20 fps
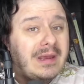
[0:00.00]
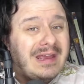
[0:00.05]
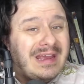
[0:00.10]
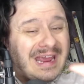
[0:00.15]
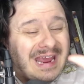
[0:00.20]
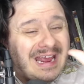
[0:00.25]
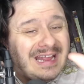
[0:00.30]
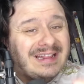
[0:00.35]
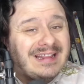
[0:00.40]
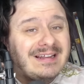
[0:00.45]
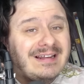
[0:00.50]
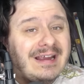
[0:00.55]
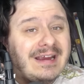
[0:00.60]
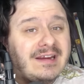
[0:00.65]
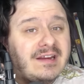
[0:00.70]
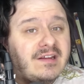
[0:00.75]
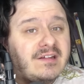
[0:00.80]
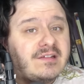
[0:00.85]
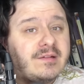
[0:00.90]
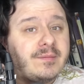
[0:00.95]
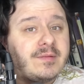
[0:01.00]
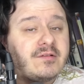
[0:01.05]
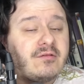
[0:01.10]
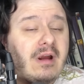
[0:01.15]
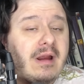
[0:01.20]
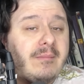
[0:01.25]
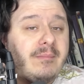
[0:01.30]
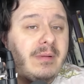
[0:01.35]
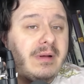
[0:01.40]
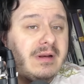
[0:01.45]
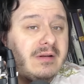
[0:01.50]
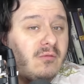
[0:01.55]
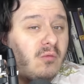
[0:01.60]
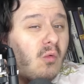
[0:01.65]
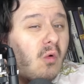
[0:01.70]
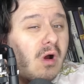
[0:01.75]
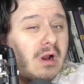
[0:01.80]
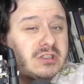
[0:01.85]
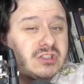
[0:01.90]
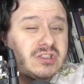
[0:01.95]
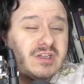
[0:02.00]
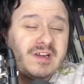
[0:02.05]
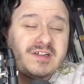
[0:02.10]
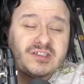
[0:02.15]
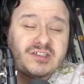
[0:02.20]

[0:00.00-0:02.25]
Hit the like and subscribe button. Watch this,